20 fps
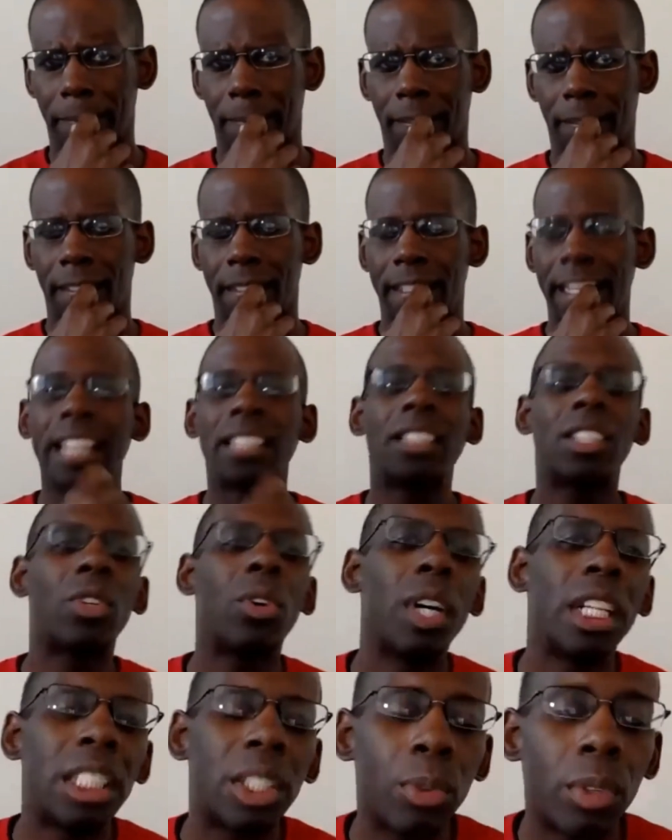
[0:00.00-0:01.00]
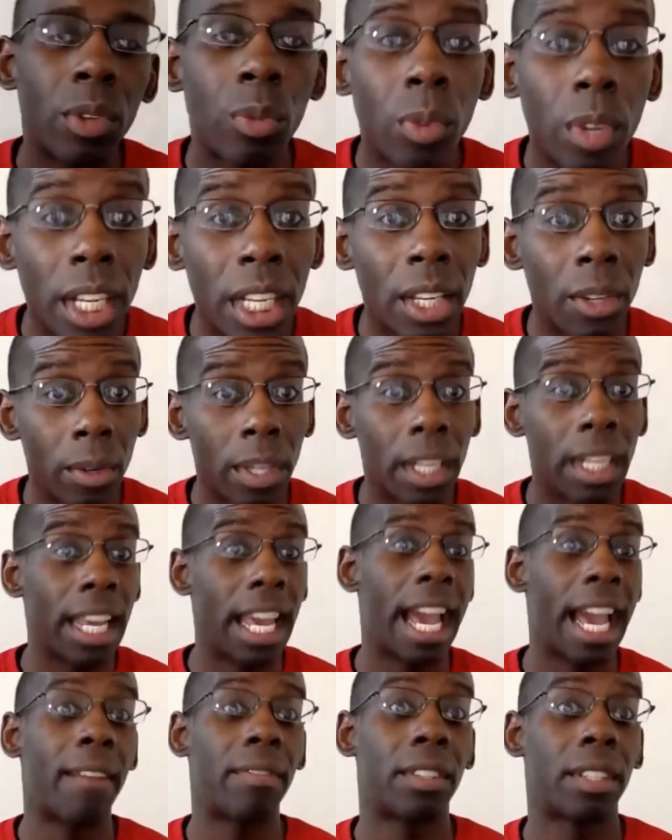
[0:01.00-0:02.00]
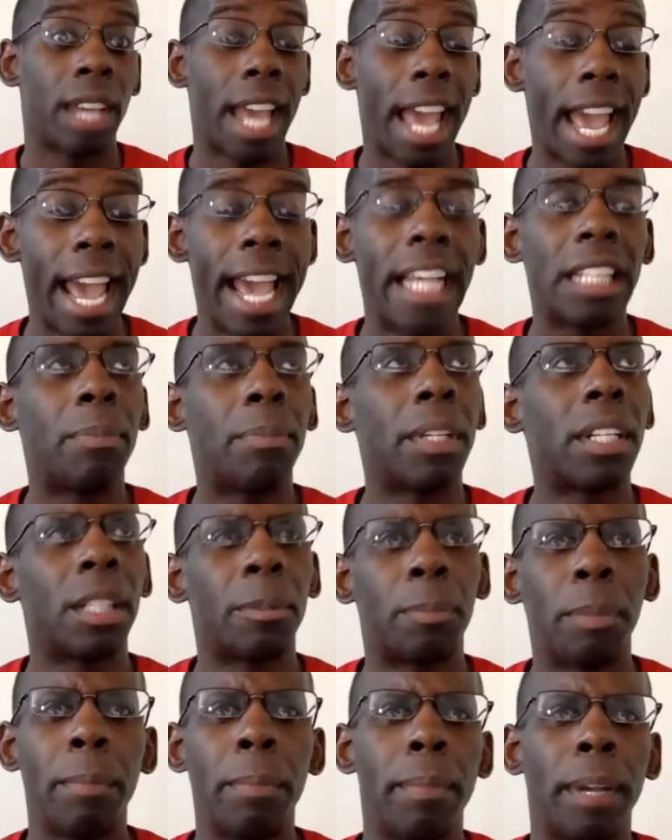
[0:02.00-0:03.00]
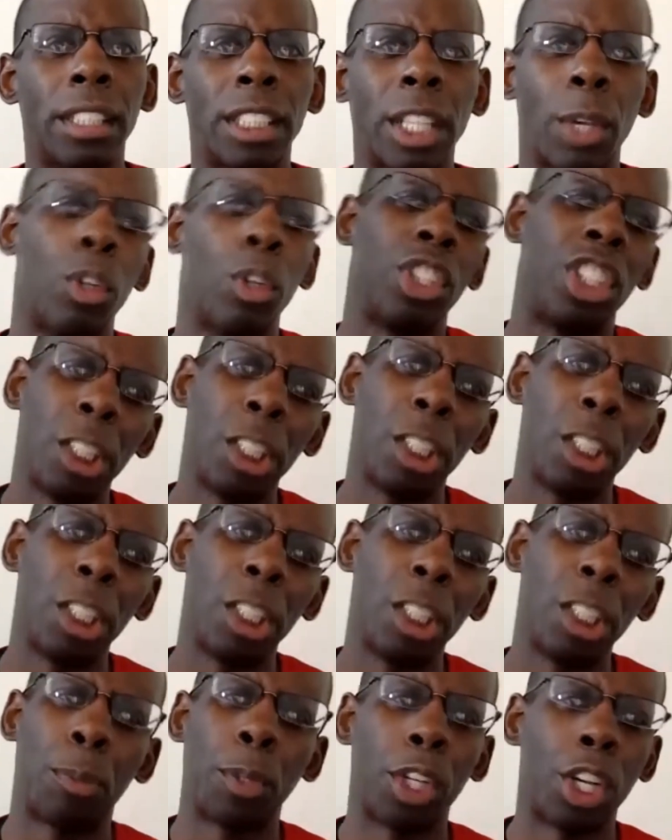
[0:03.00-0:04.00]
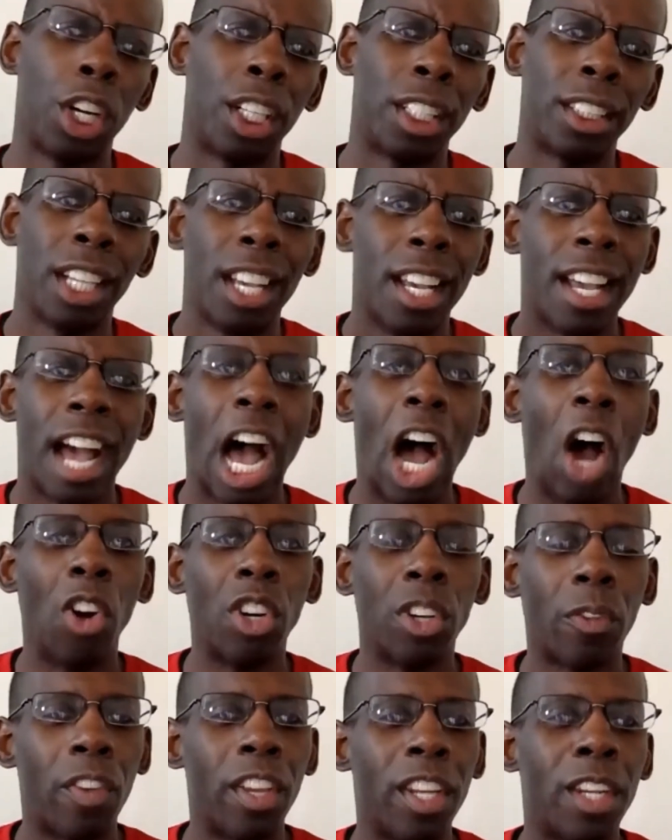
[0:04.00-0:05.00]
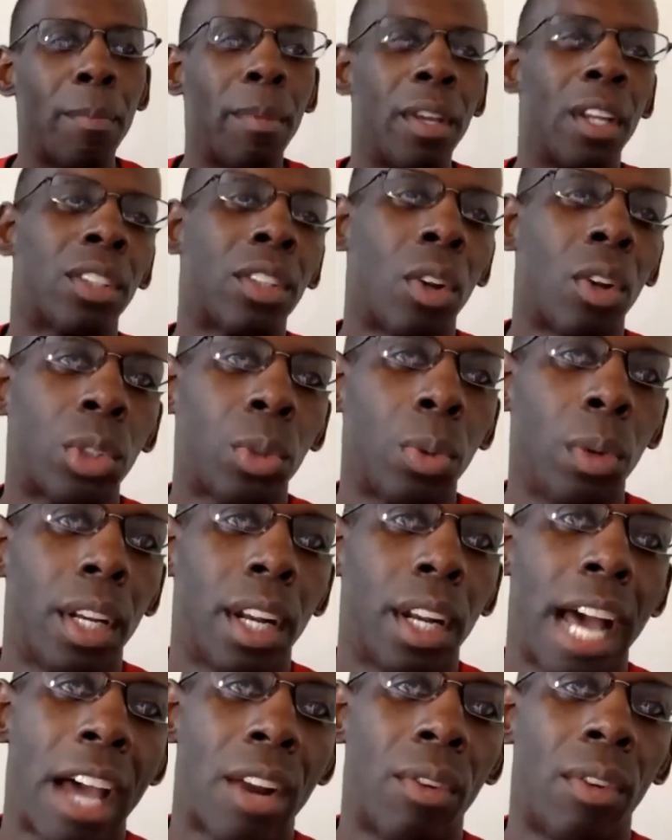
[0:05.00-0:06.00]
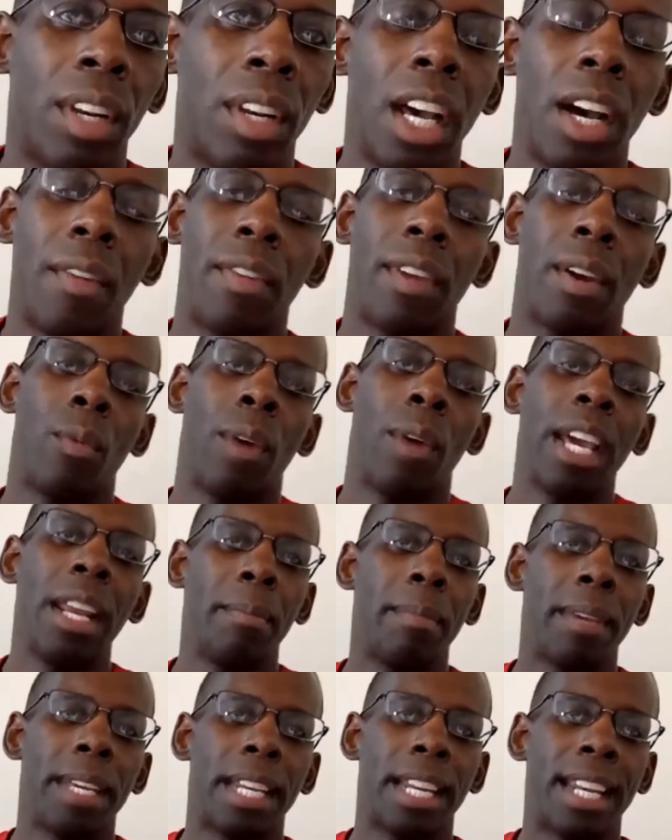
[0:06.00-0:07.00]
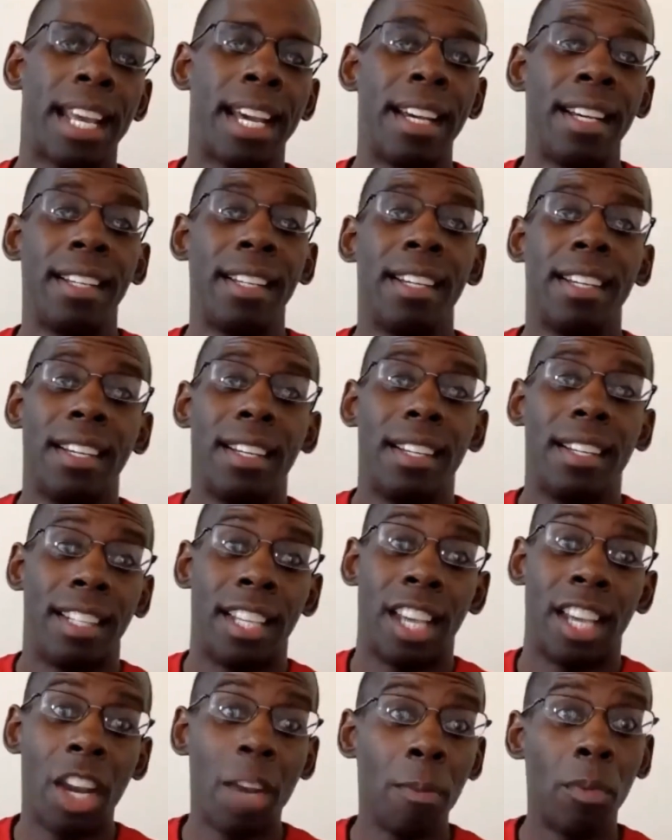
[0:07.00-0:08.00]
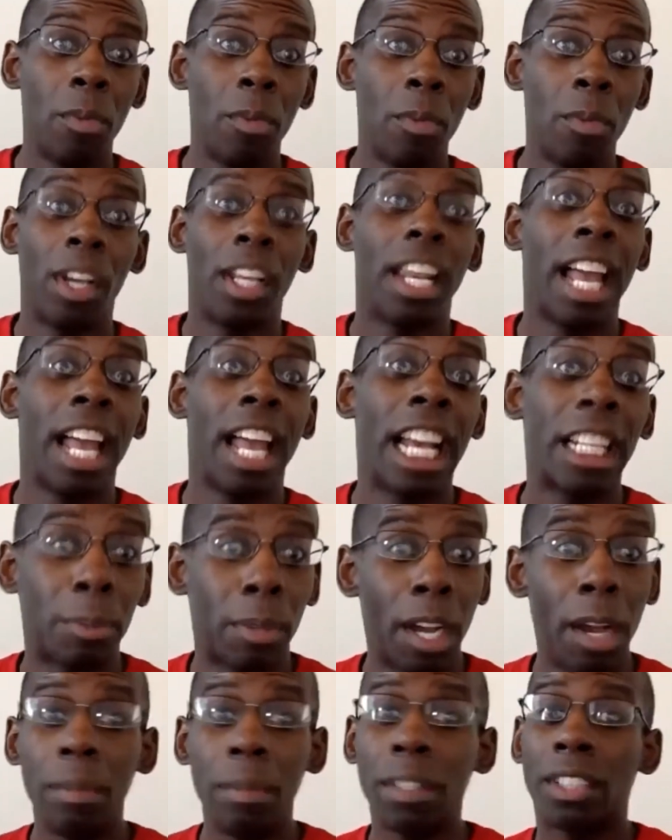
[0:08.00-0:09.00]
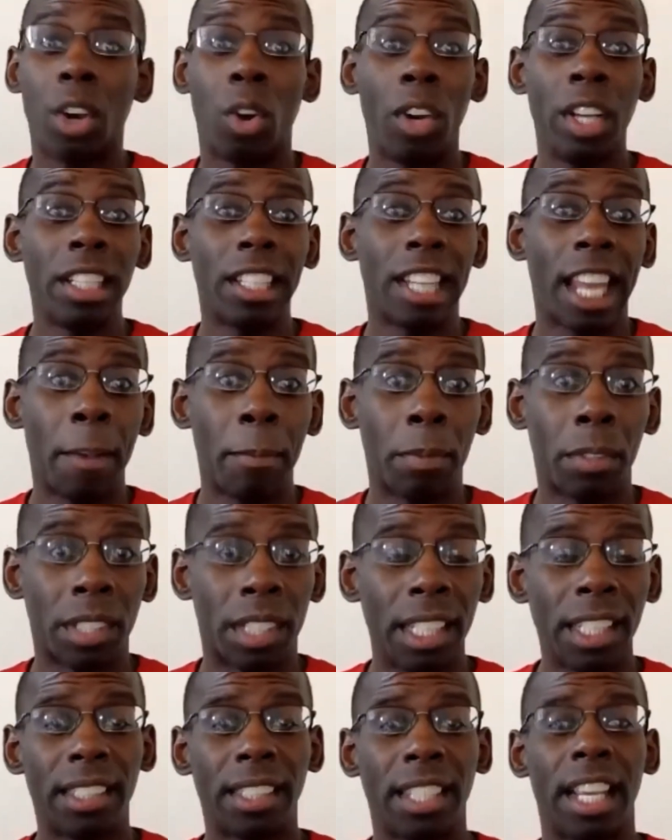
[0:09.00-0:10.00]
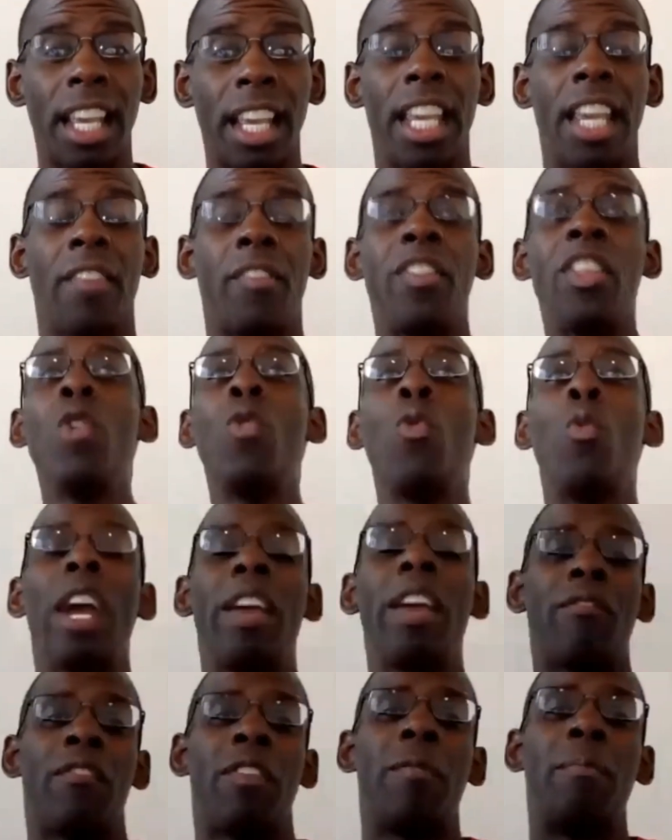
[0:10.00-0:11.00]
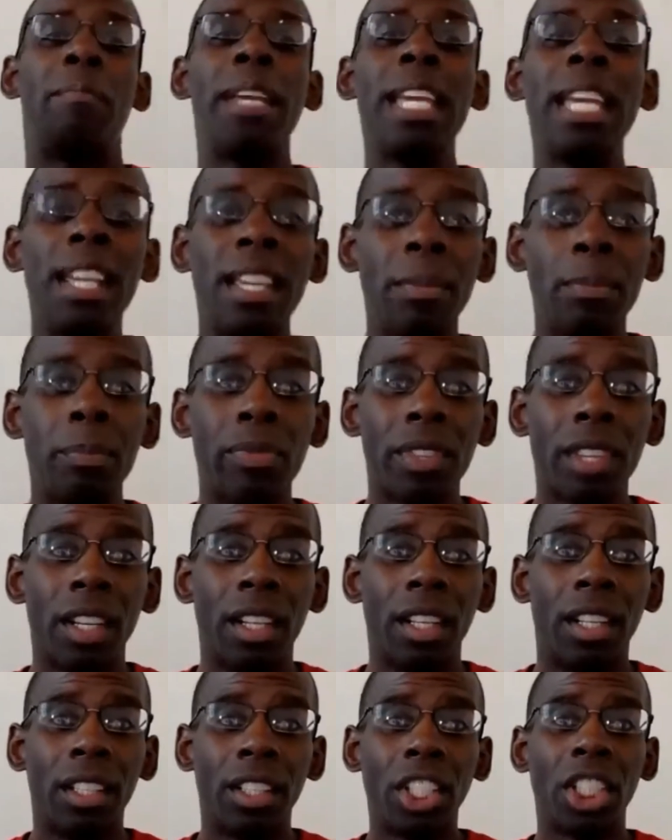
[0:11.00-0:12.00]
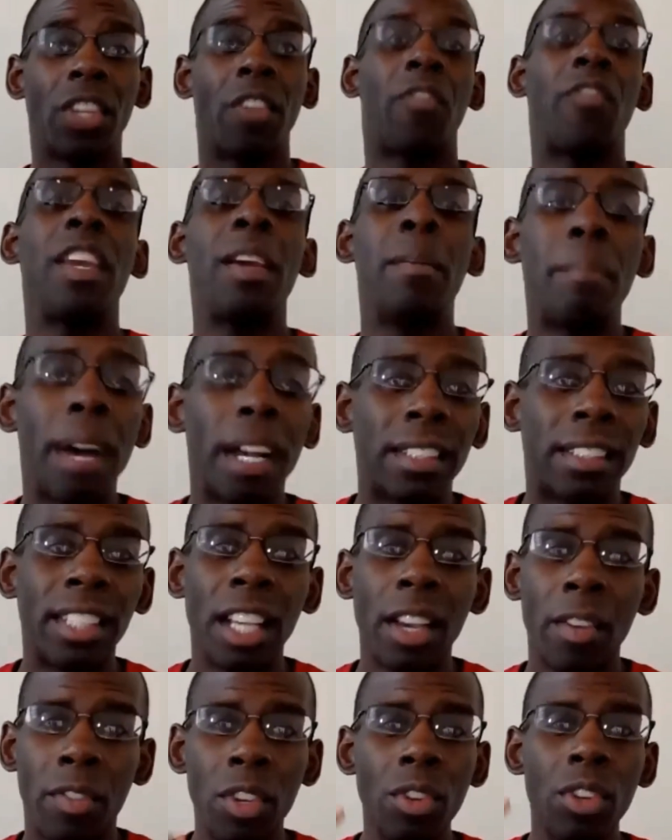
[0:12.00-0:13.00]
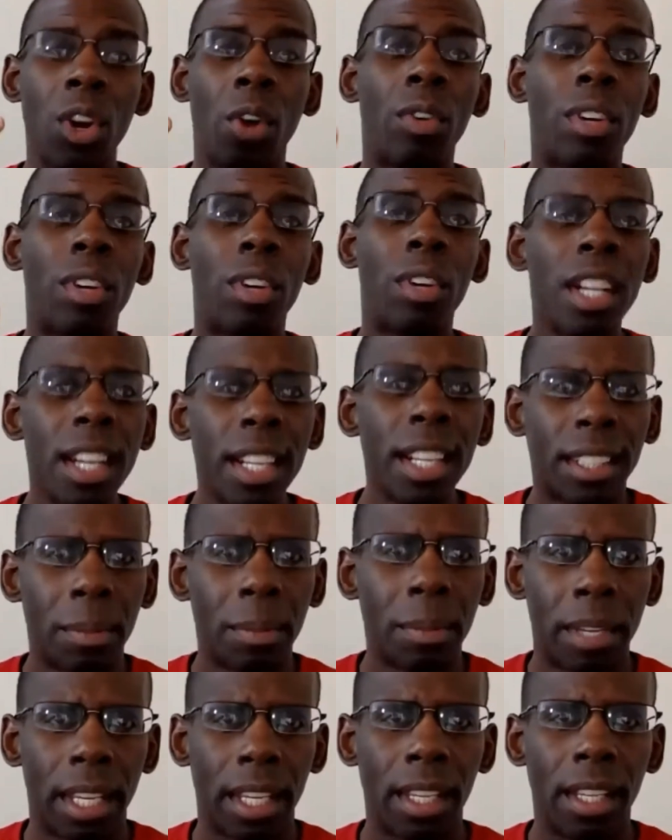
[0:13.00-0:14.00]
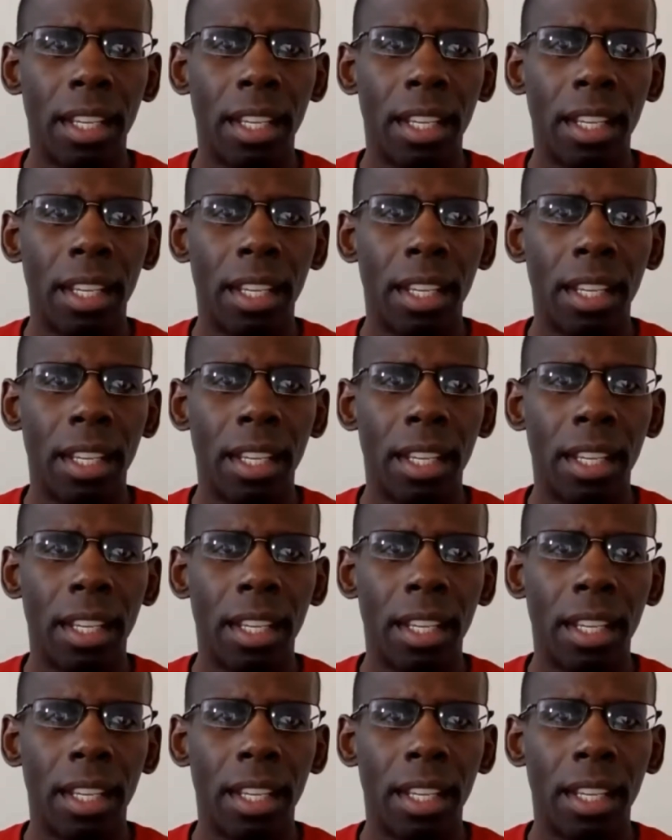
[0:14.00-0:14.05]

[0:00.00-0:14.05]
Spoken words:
That's the question we really, really have to ask, because people might say, well, just because I don't defend the minister on Twitter, I don't love him. Wait a minute now. The Honorable Elijah Muhammad told his laborers, he said, if you wait for me to defend myself, you no good to me.